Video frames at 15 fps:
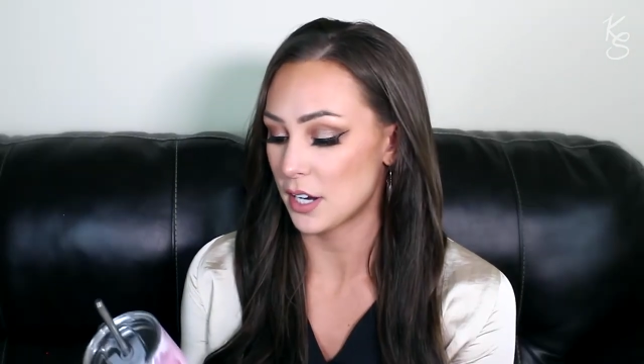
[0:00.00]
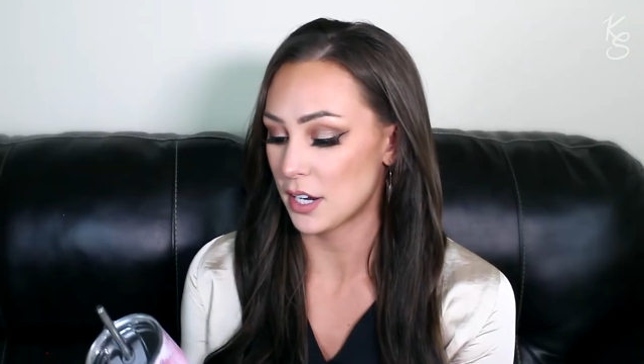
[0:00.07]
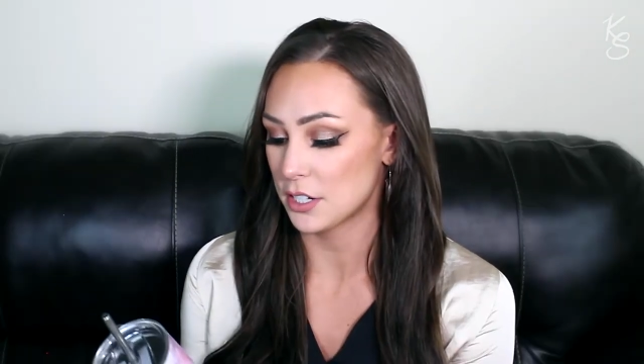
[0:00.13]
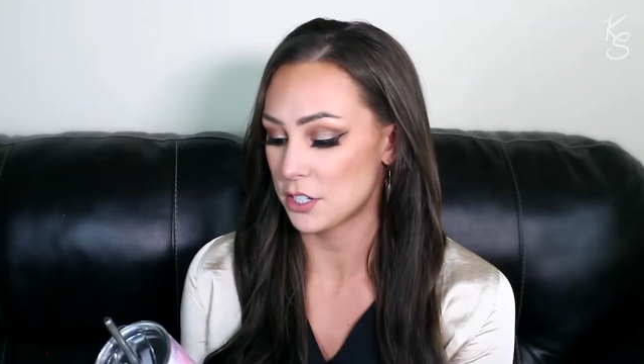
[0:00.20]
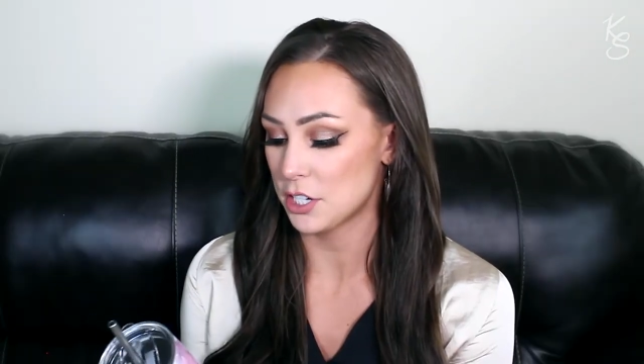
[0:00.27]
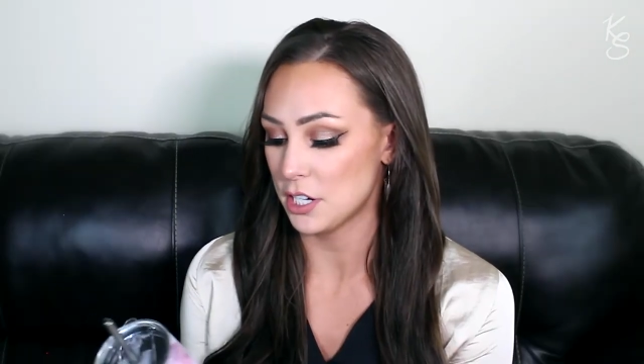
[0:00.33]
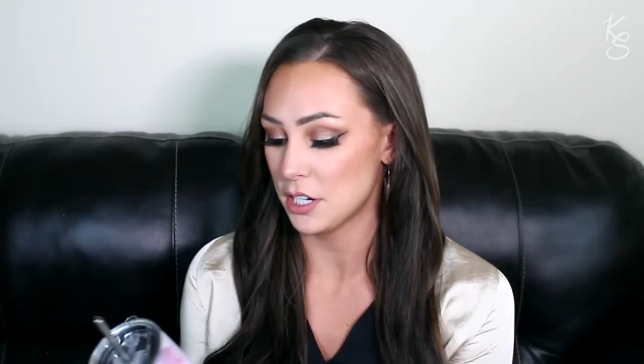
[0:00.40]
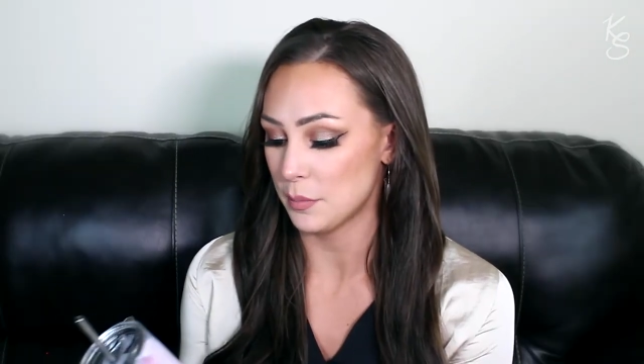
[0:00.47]
not
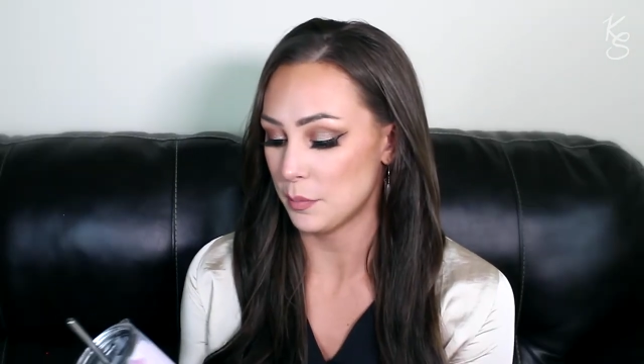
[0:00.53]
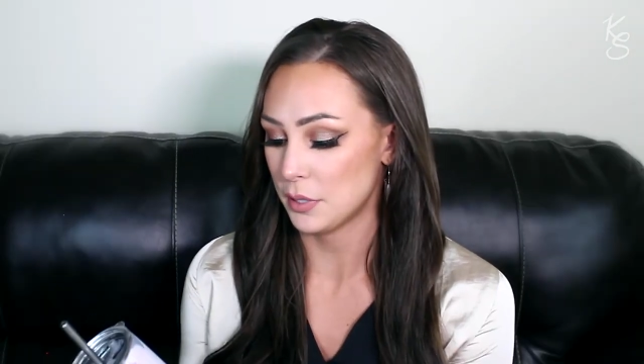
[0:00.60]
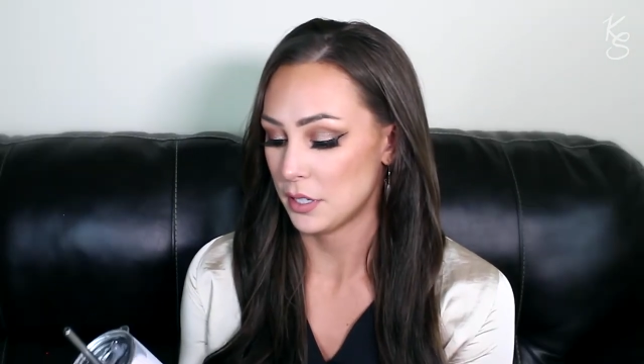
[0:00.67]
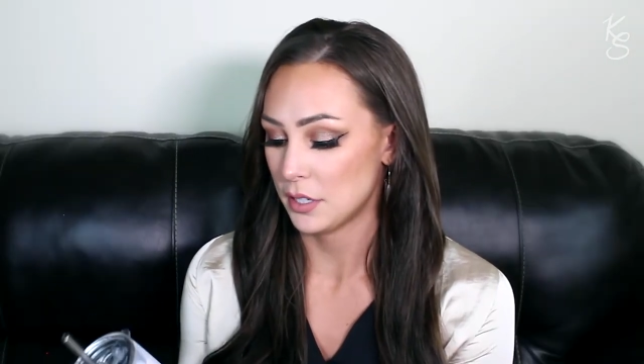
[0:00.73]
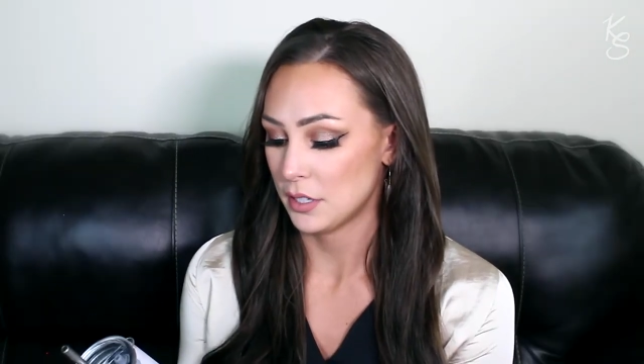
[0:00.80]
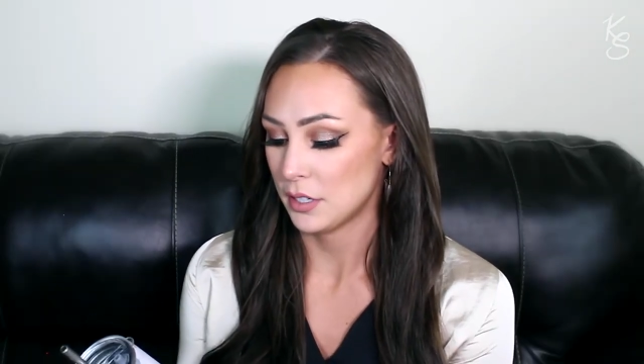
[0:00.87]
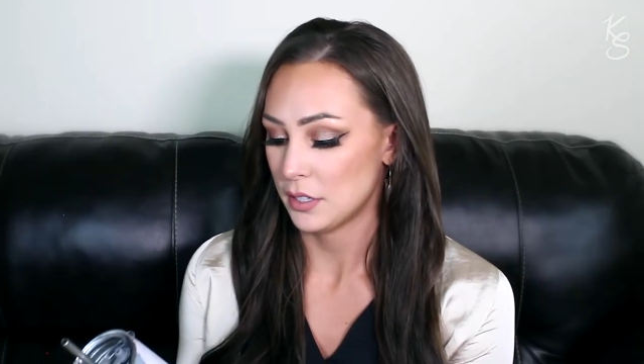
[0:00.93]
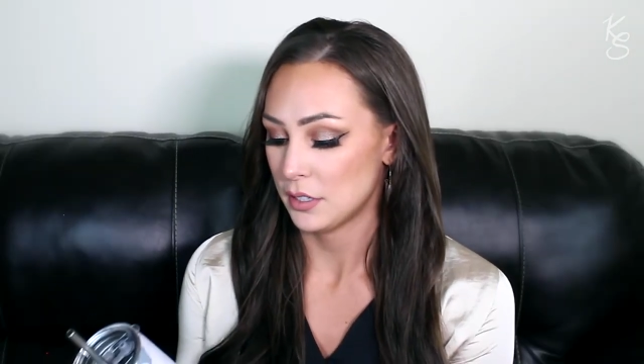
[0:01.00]
cheap.
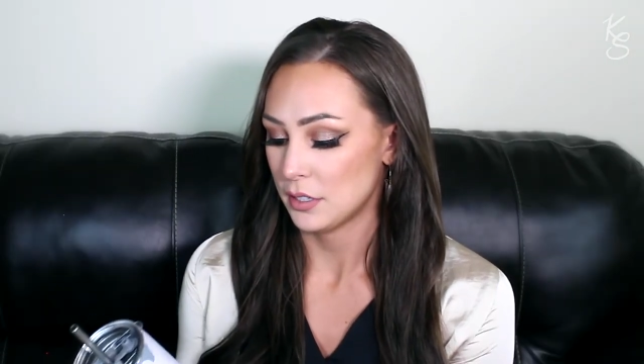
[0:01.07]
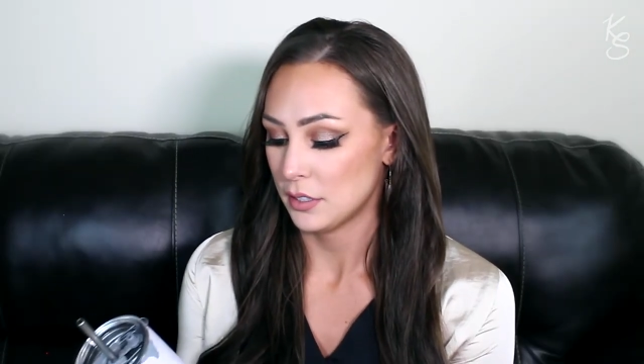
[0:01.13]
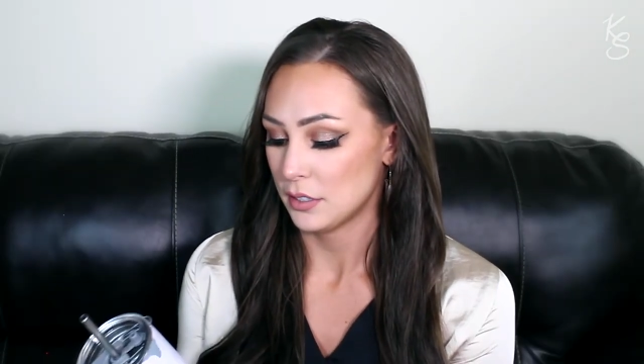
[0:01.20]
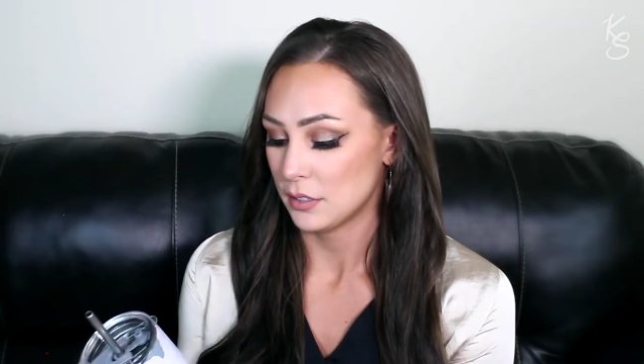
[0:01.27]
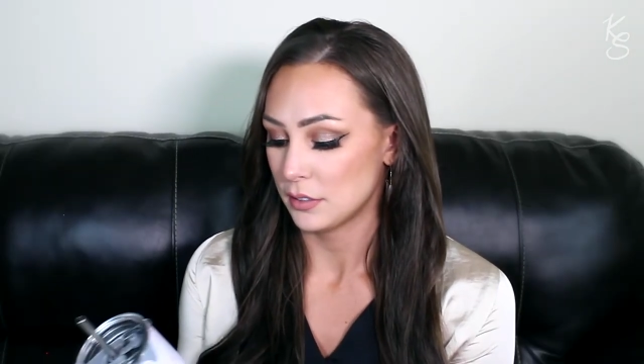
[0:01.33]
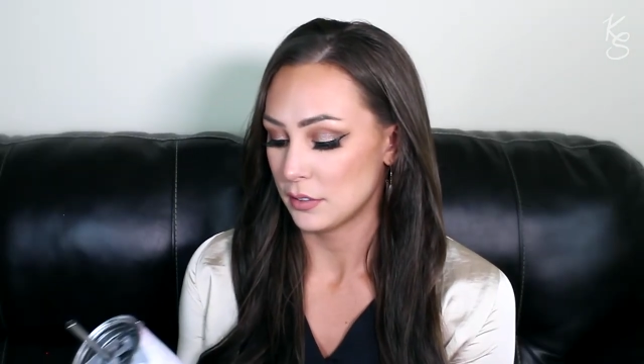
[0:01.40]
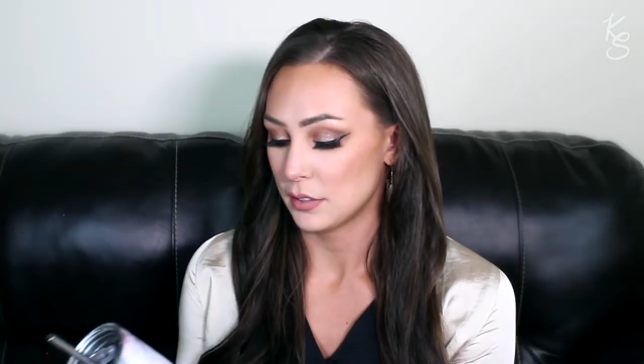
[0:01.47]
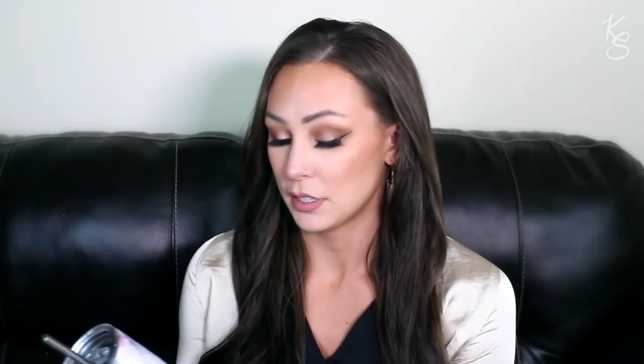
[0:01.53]

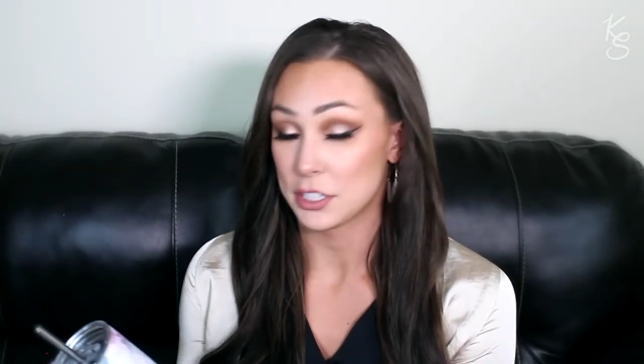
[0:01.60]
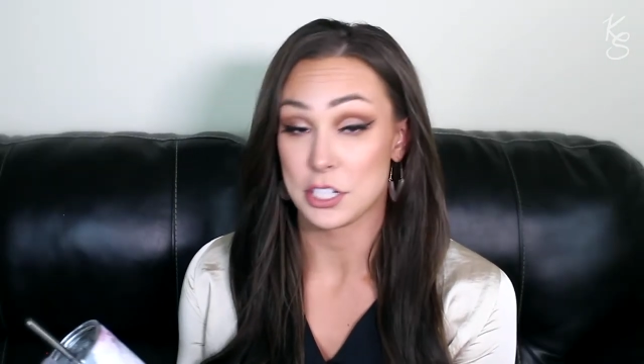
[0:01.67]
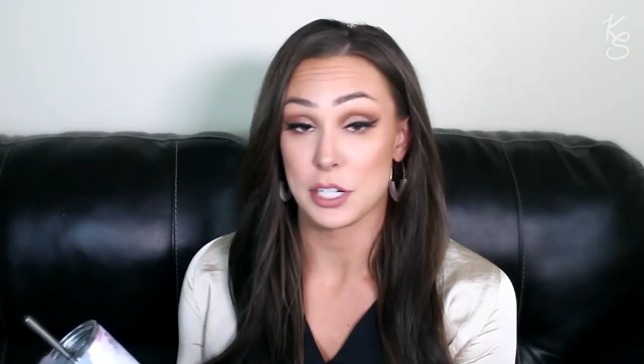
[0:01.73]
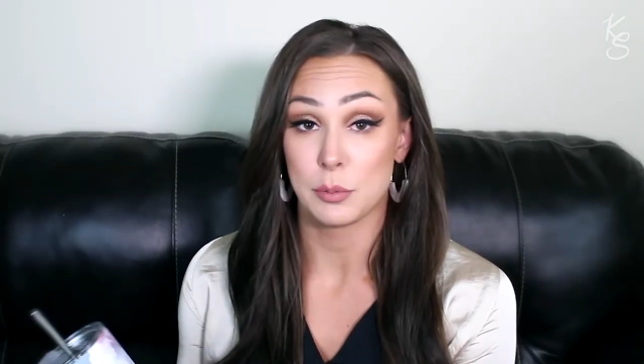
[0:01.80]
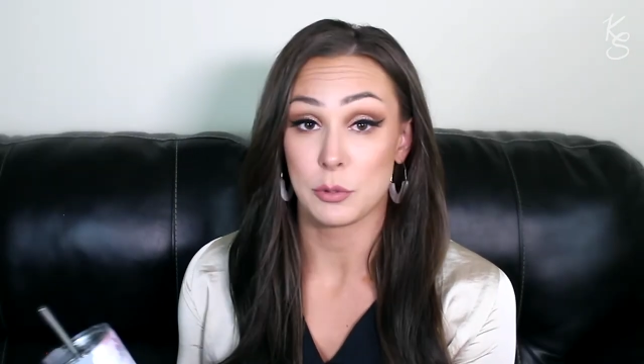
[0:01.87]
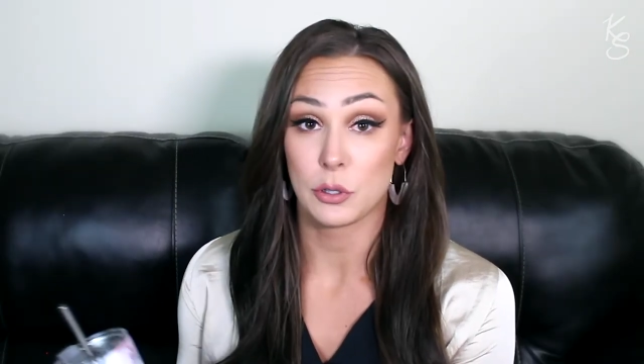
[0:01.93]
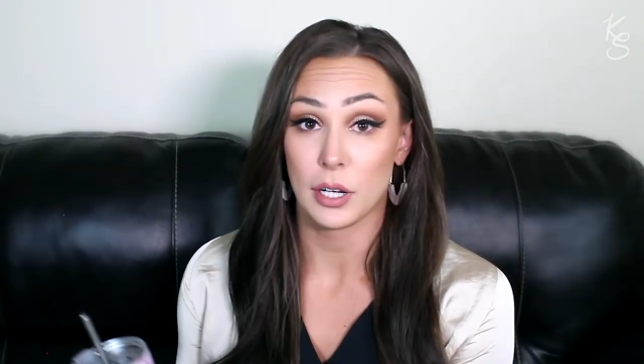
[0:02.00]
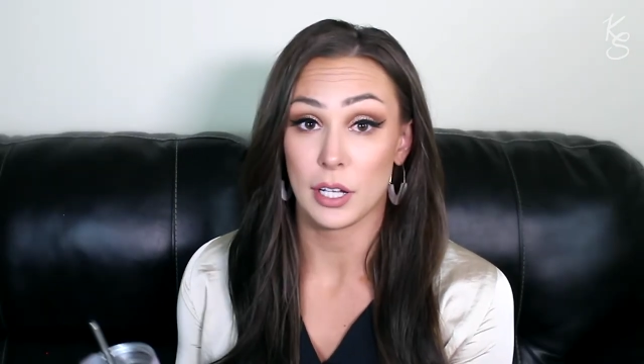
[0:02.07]
Like
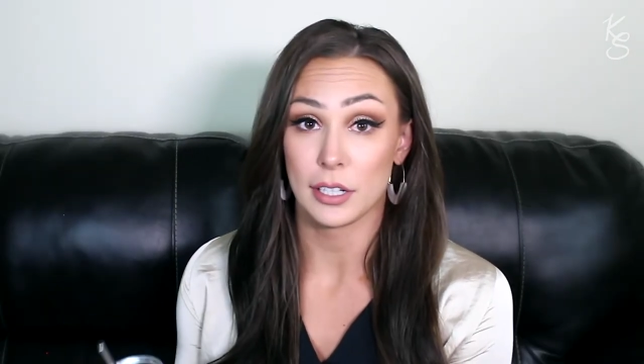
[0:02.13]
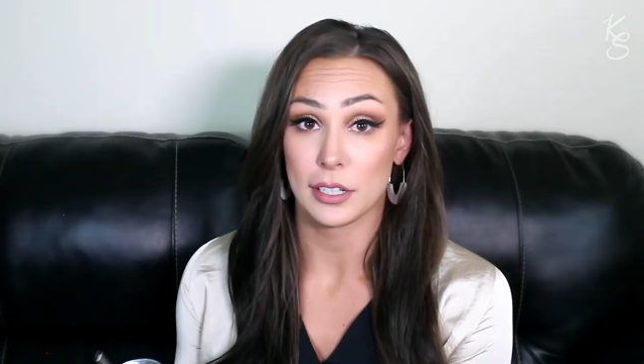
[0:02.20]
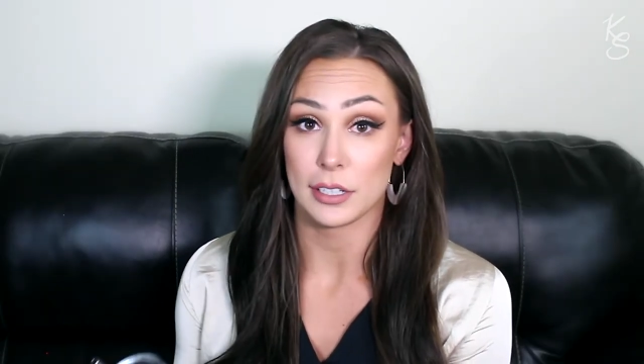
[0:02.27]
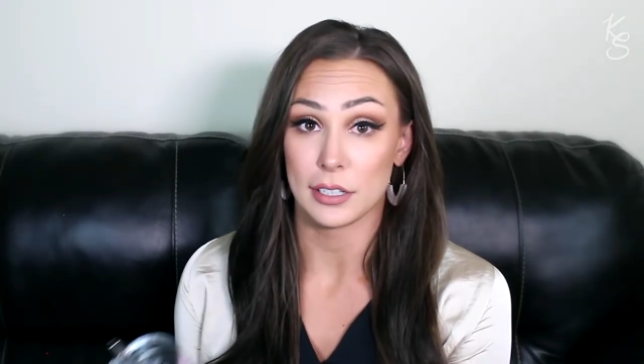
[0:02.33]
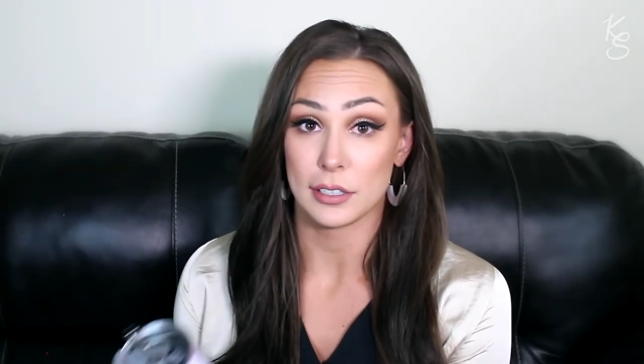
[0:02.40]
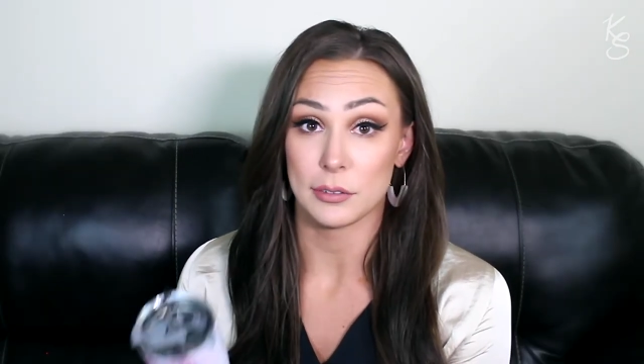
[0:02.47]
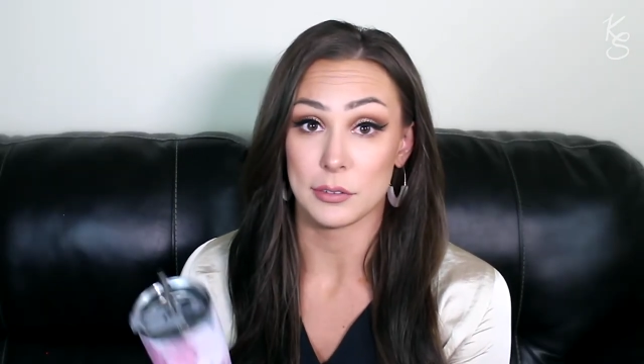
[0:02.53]
cheap quality.